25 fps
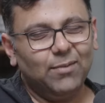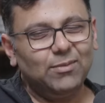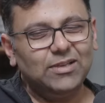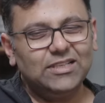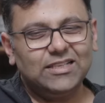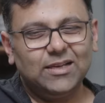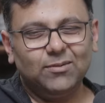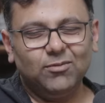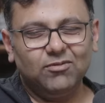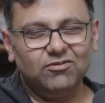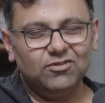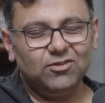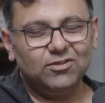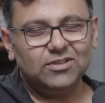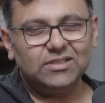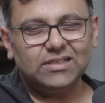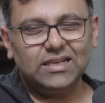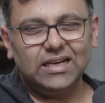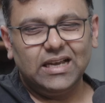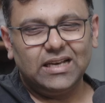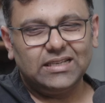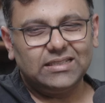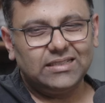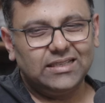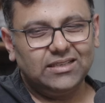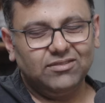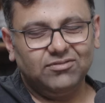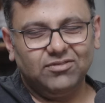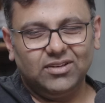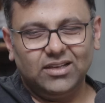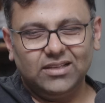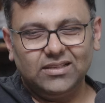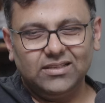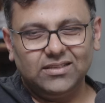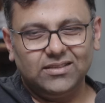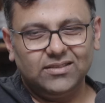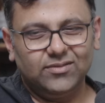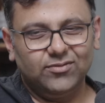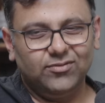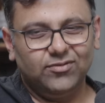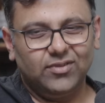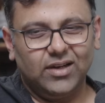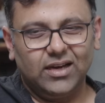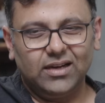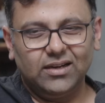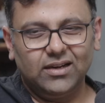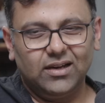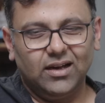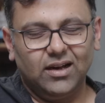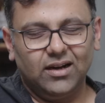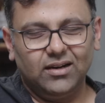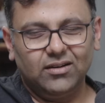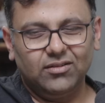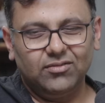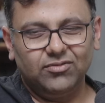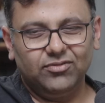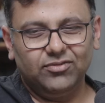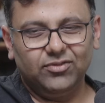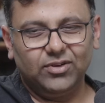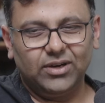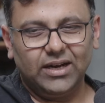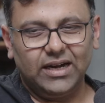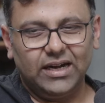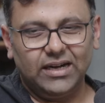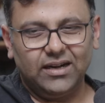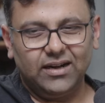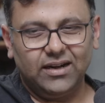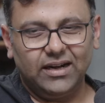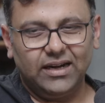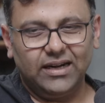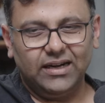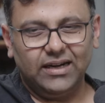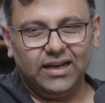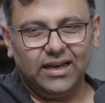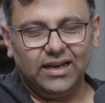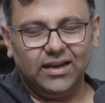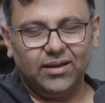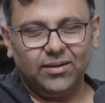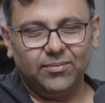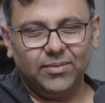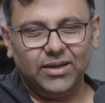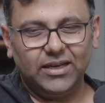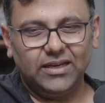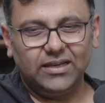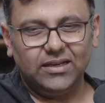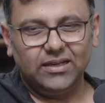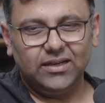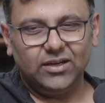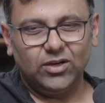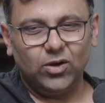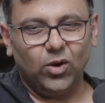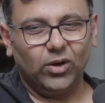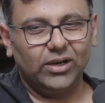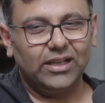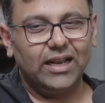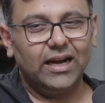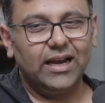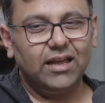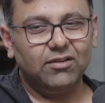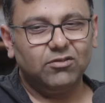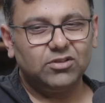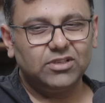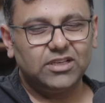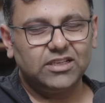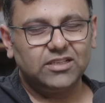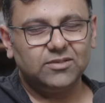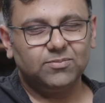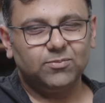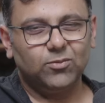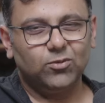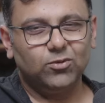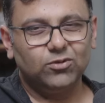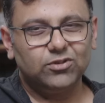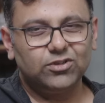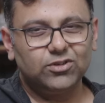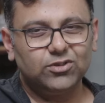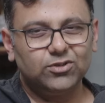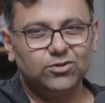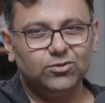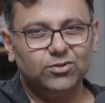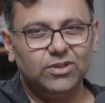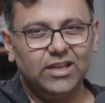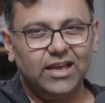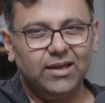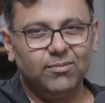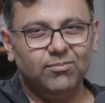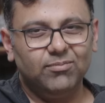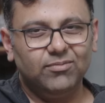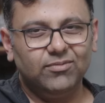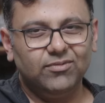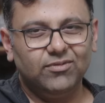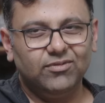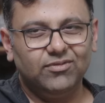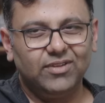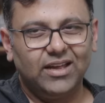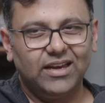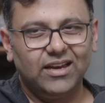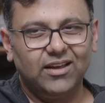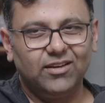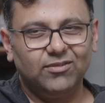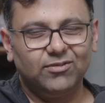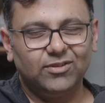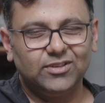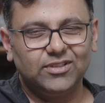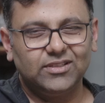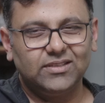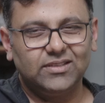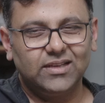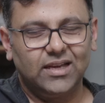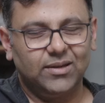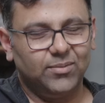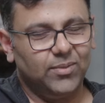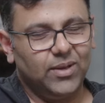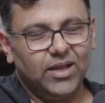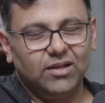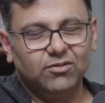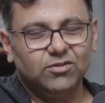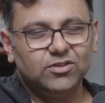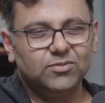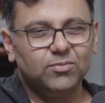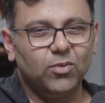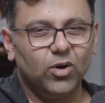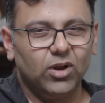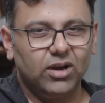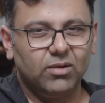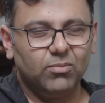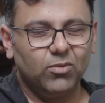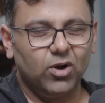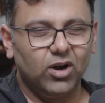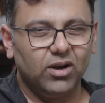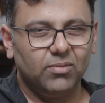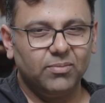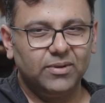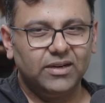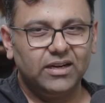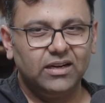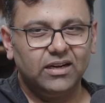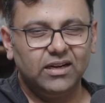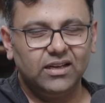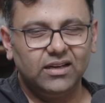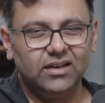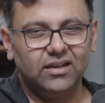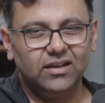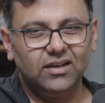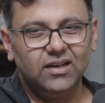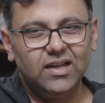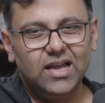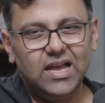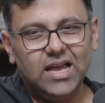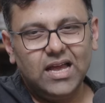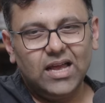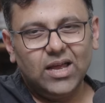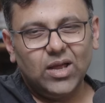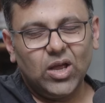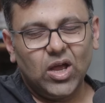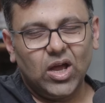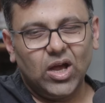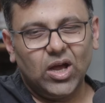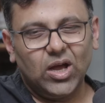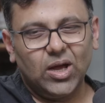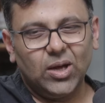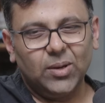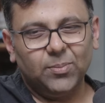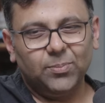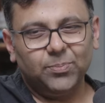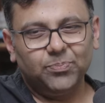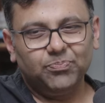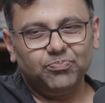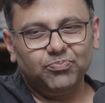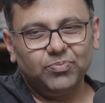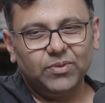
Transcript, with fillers: mean, some of those classic ones one can't forget, right? And I mean, not that I was exposed to them when I was. I mean, I was born mm. and brought up in India, um,